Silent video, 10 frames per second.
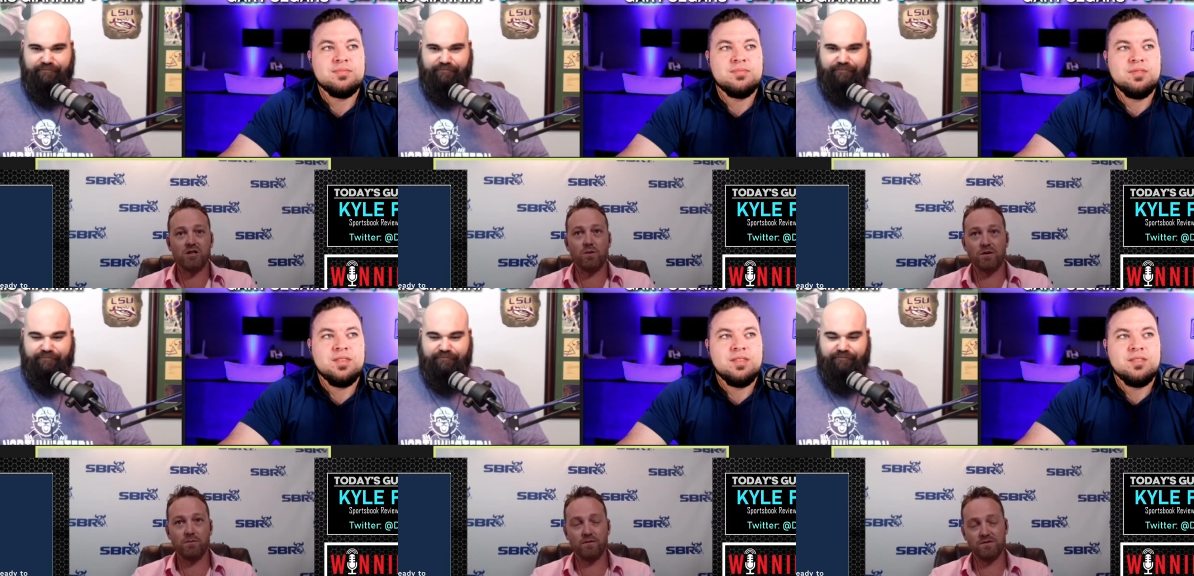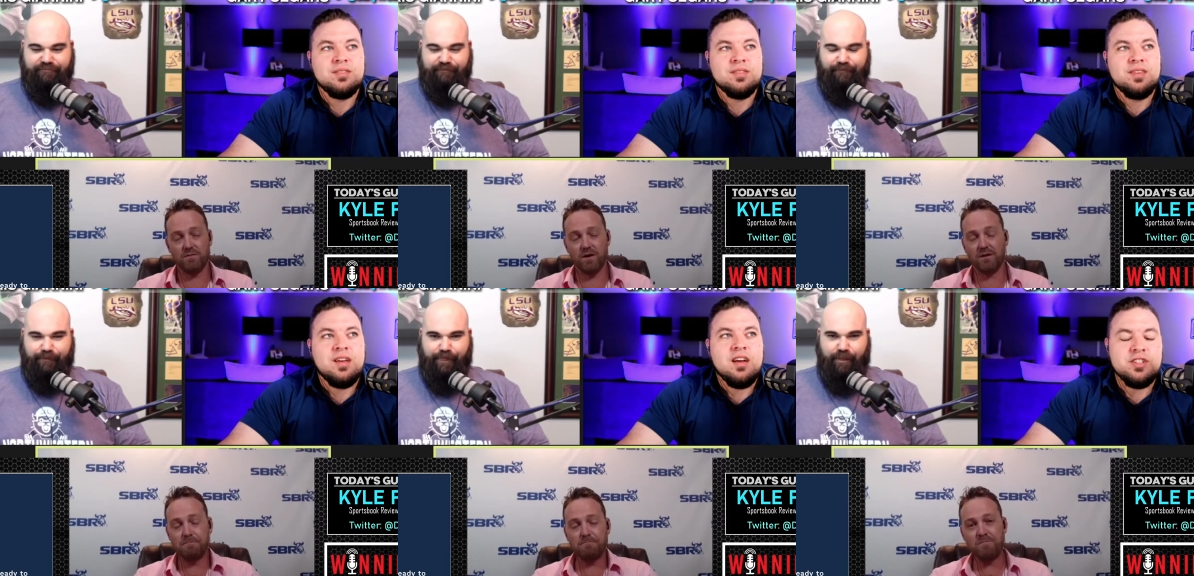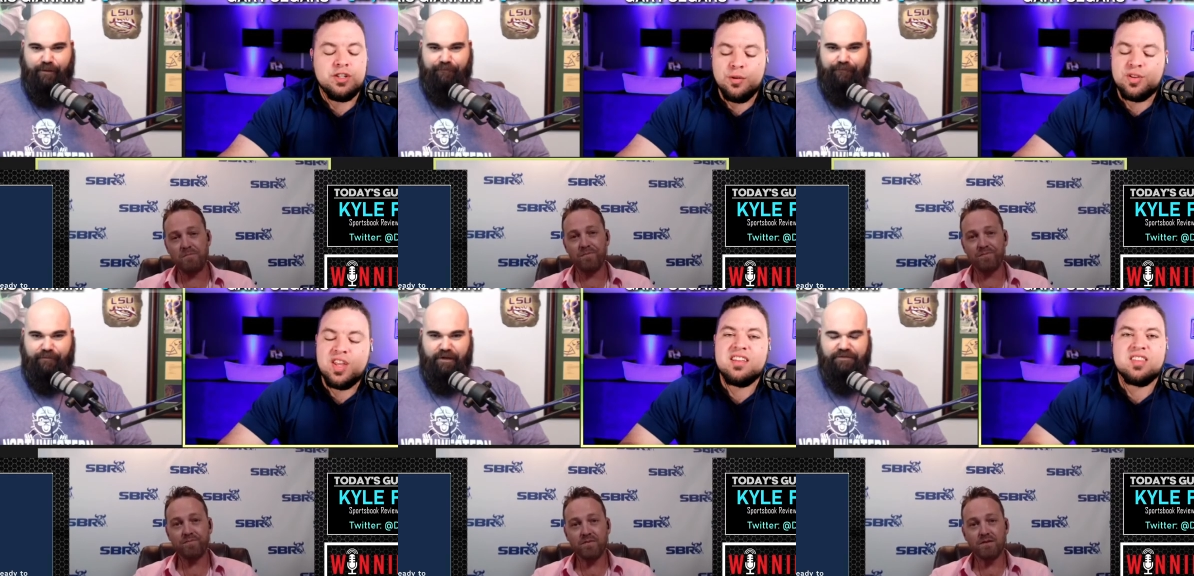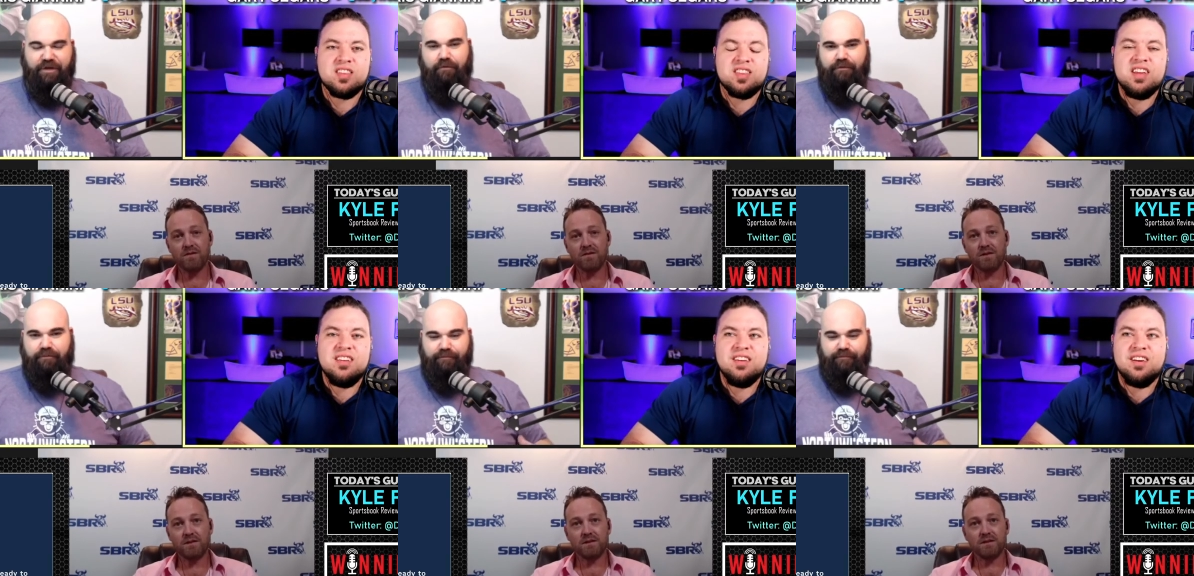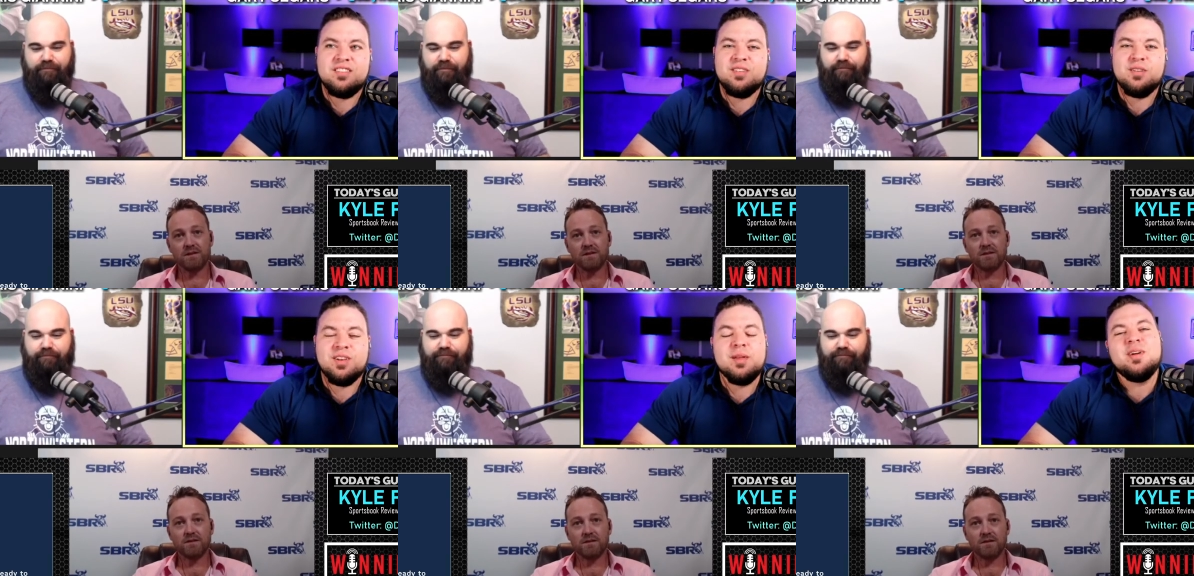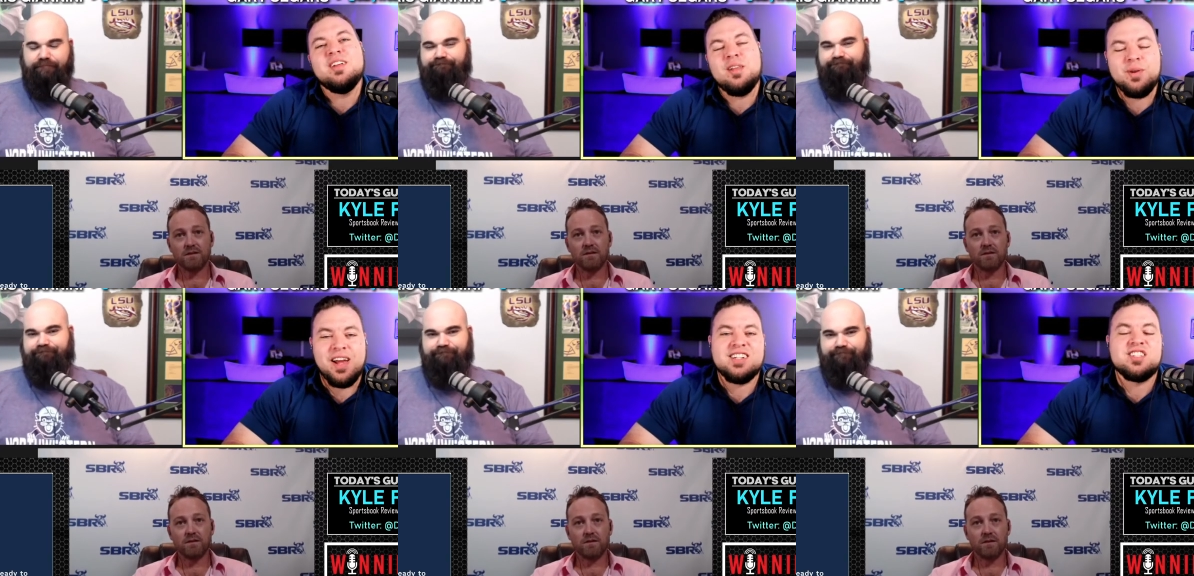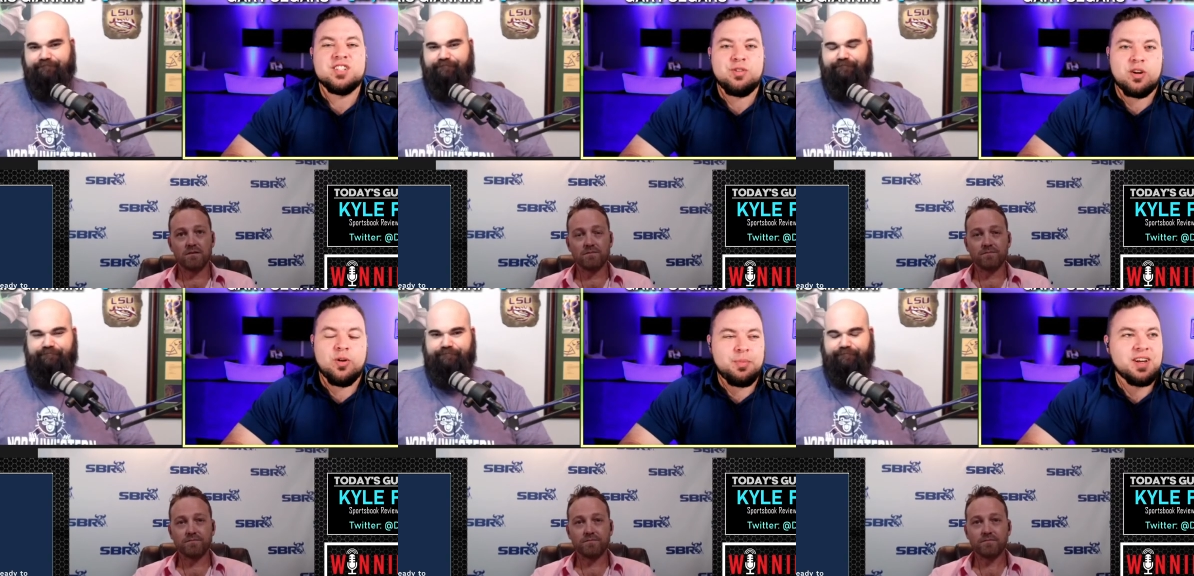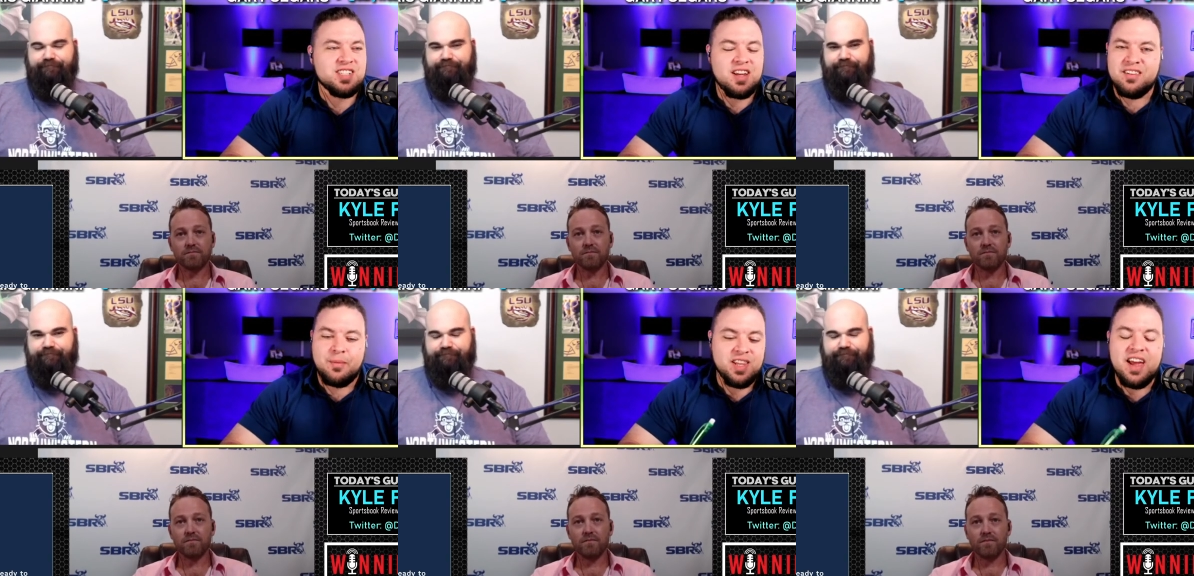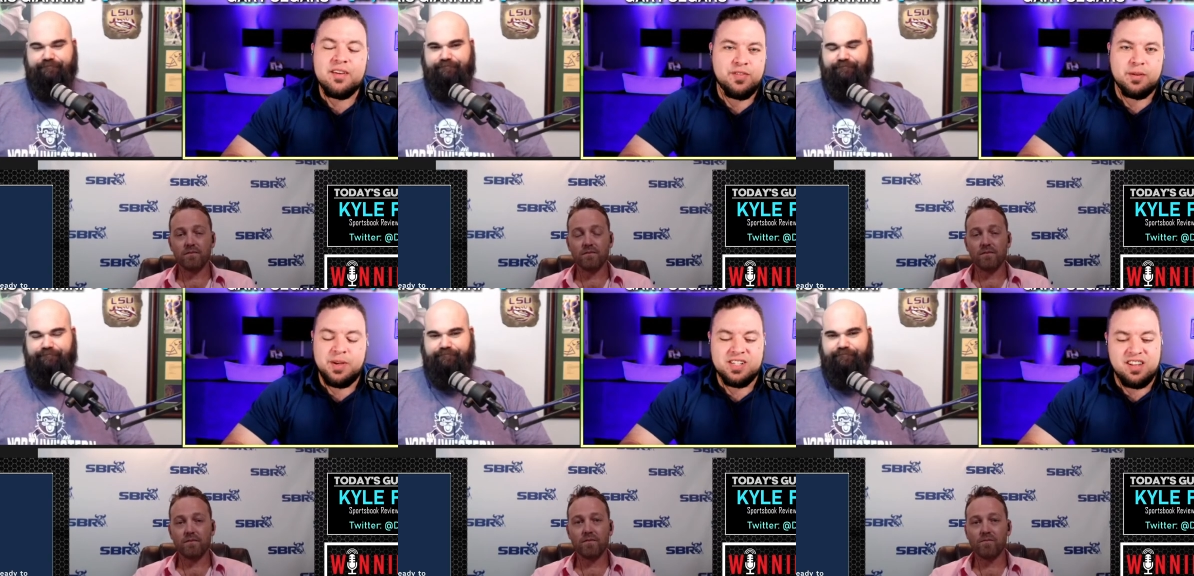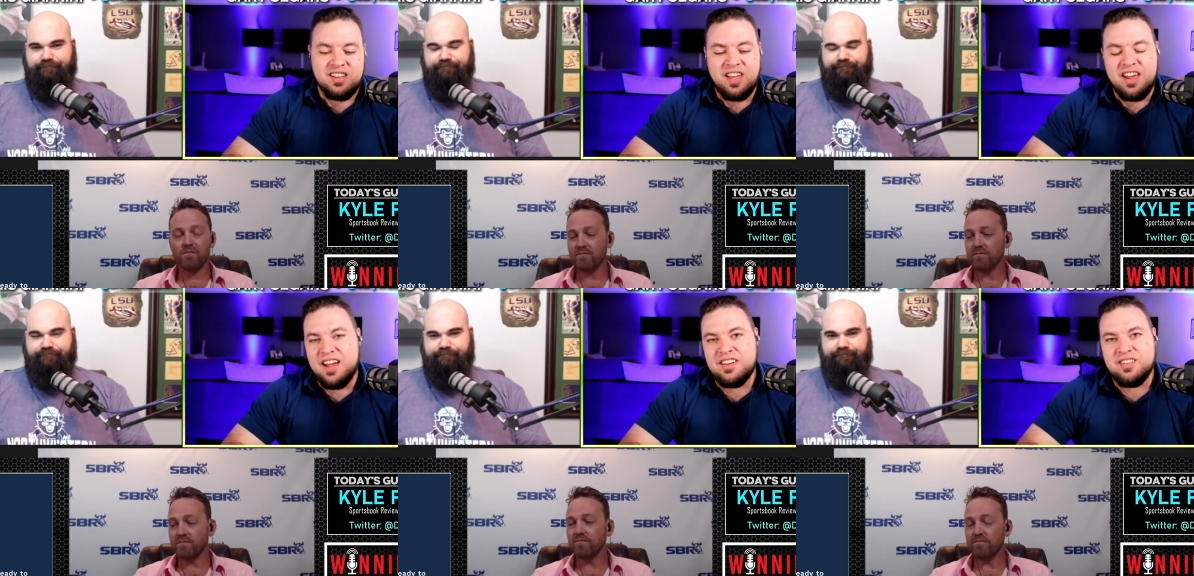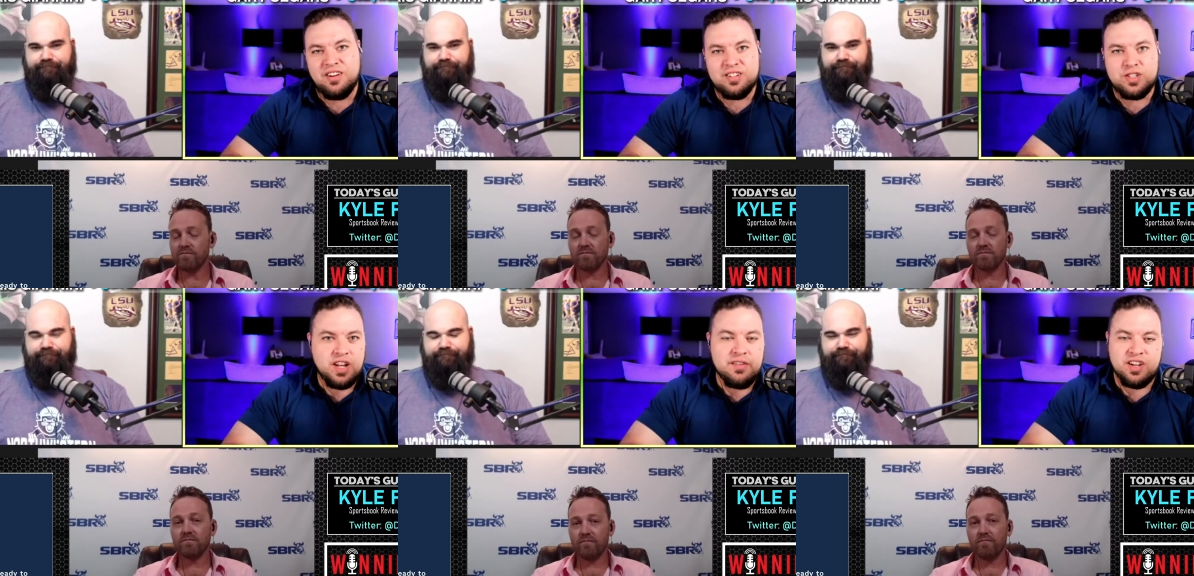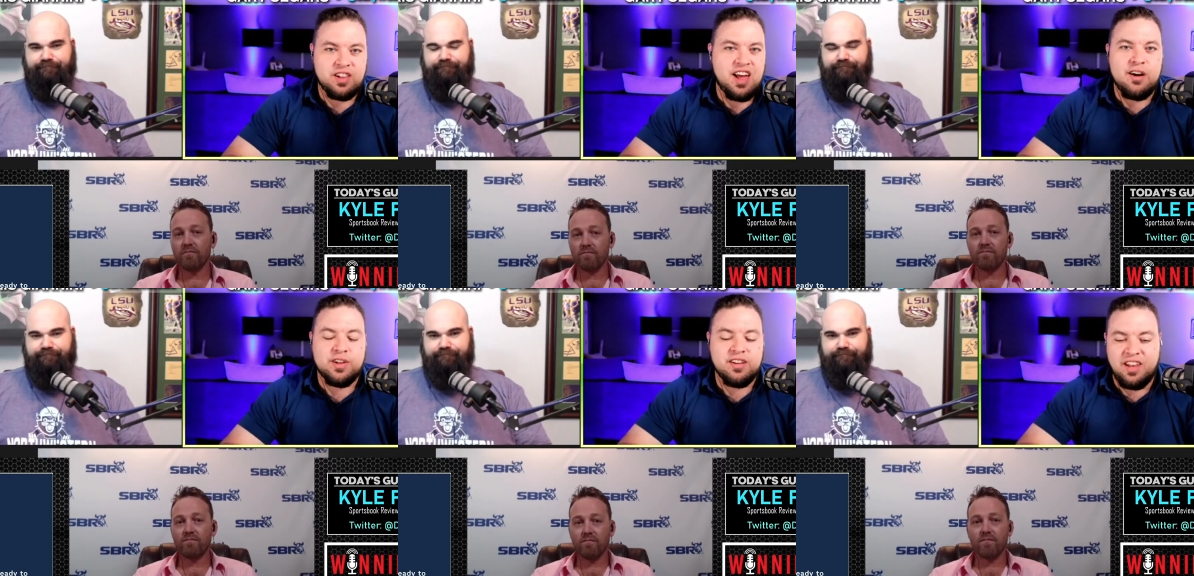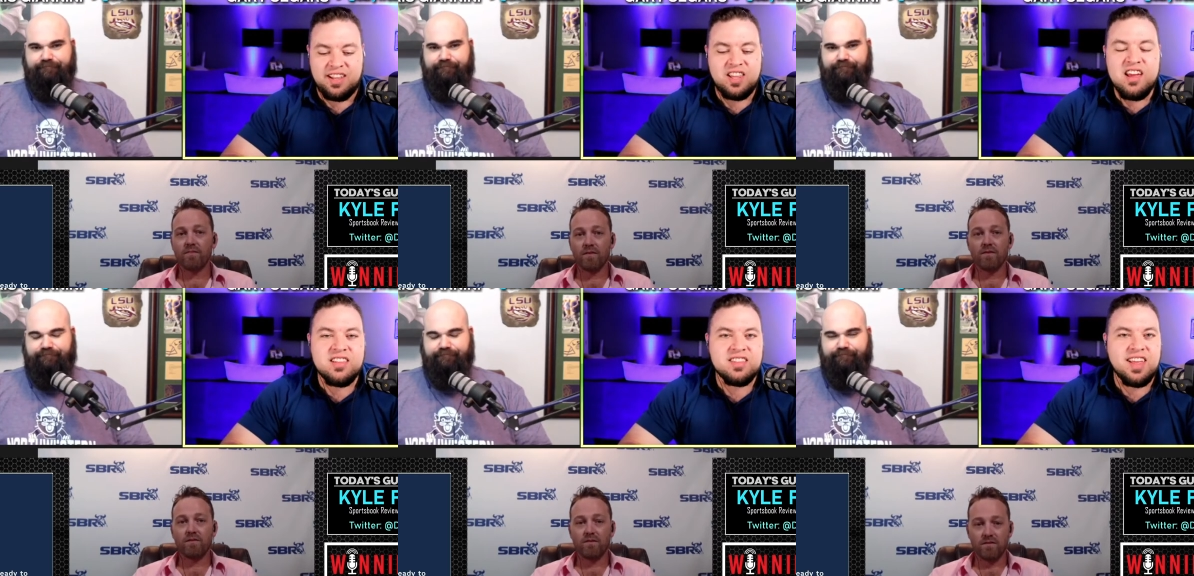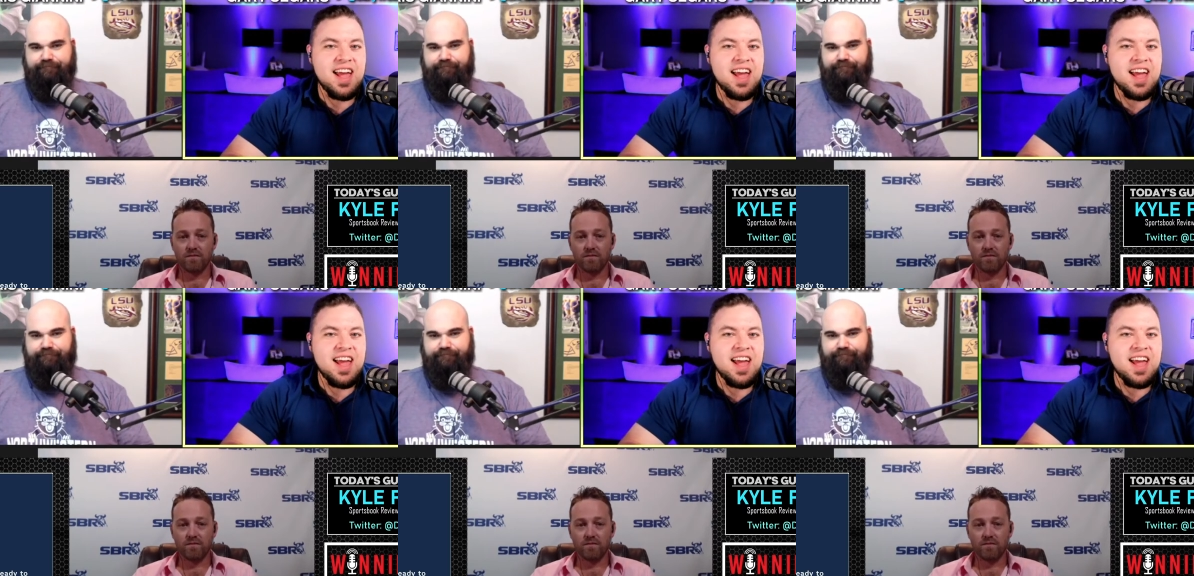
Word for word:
Speaker 1: year with the moves they made.
Speaker 2: Do you think that so, the it, it, let me let me ask this right quick because I, I mean they had Vic Beasley, they had uh, Jadeveon Clowney, like they they